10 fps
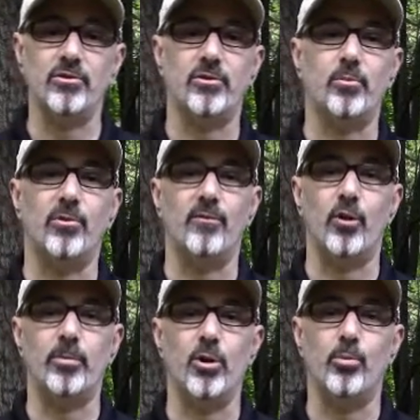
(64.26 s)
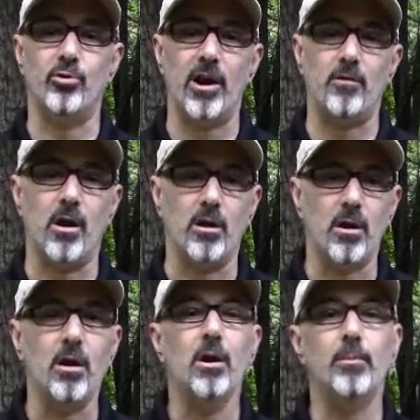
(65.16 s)
under the proverbial prayer
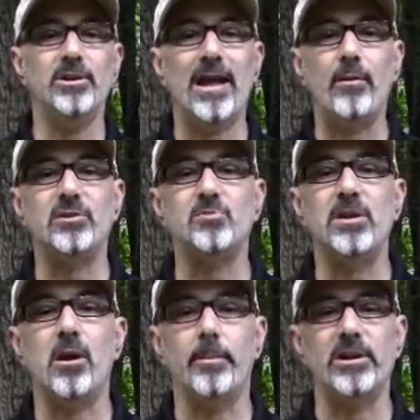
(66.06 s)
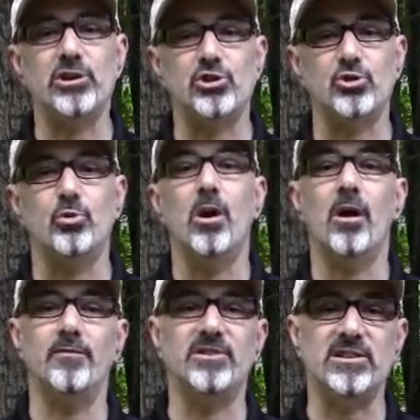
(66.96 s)
rug, but now it has become an issue
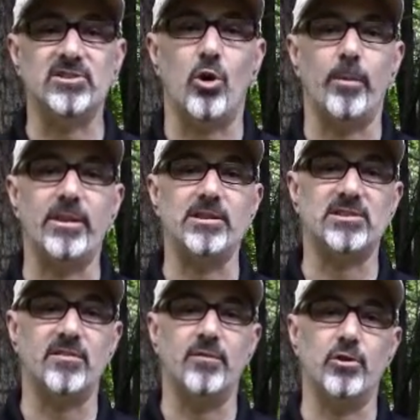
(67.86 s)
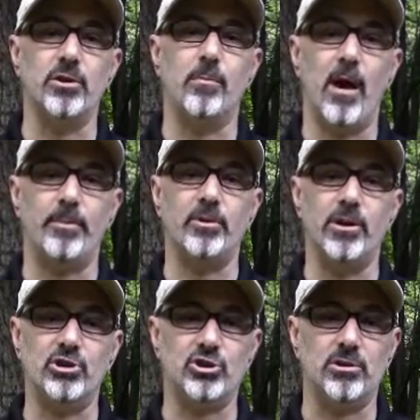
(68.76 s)
of disarming the civilian
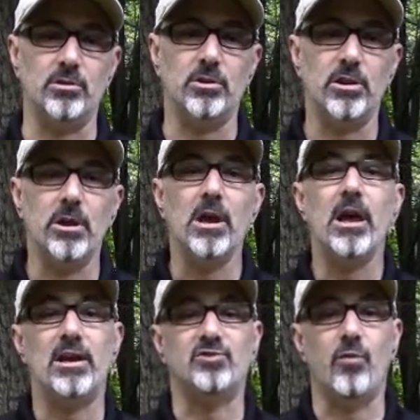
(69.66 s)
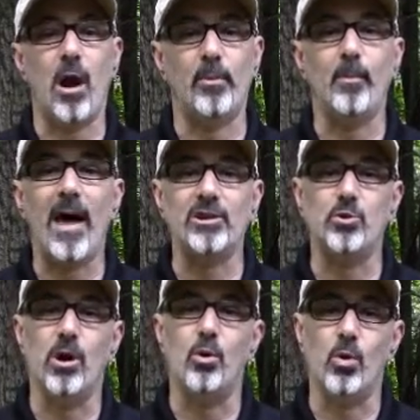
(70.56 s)
population. As Rahm
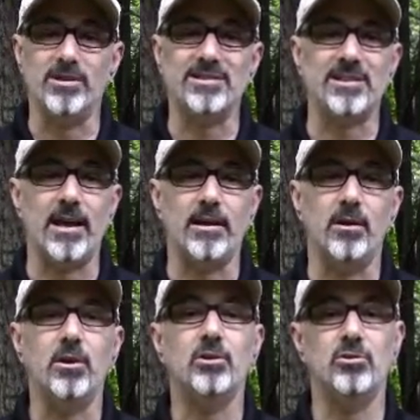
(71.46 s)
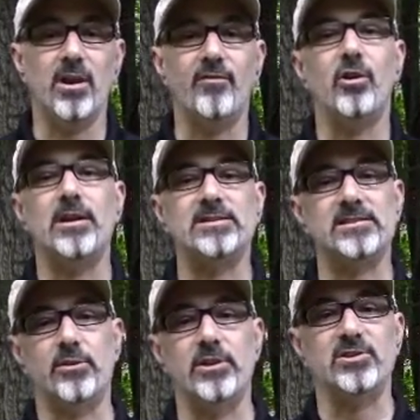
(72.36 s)
Emanuel once said, you never let a
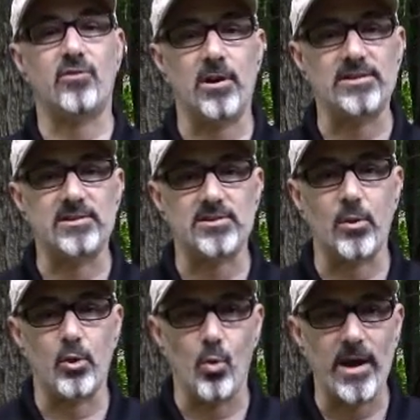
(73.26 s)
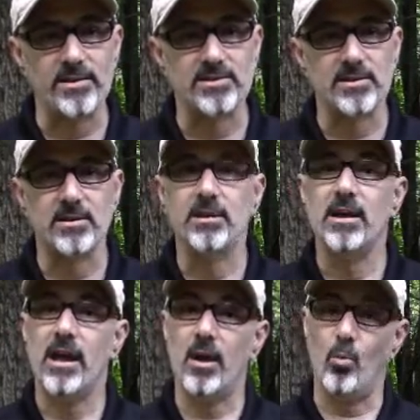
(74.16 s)
serious crisis go to waste.
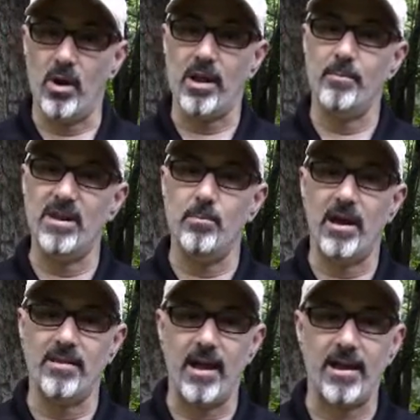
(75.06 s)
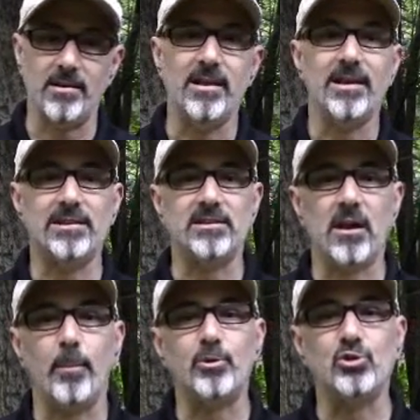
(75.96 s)
And what I mean by that, it's an
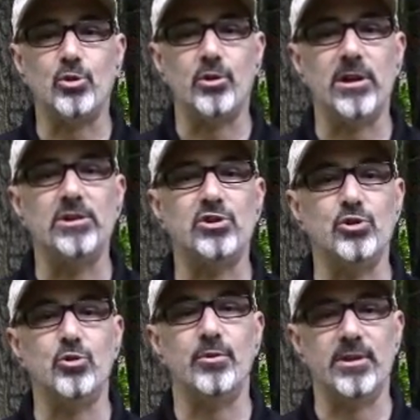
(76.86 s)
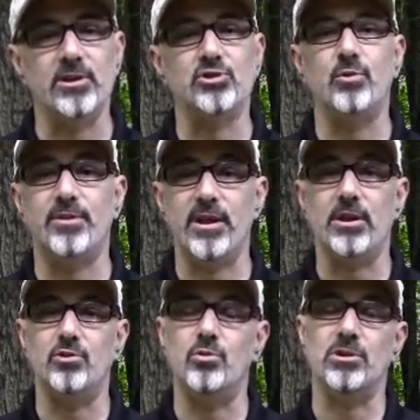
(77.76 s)
opportunity to do things you
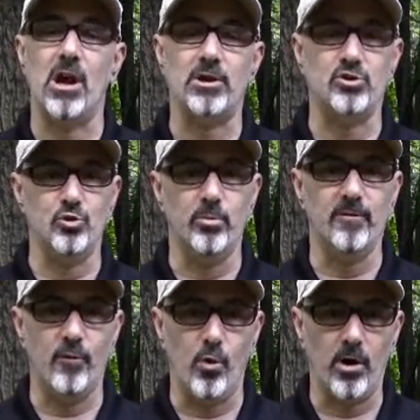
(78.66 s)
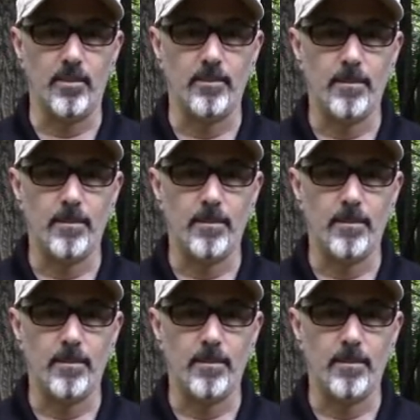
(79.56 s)
think you could not do before.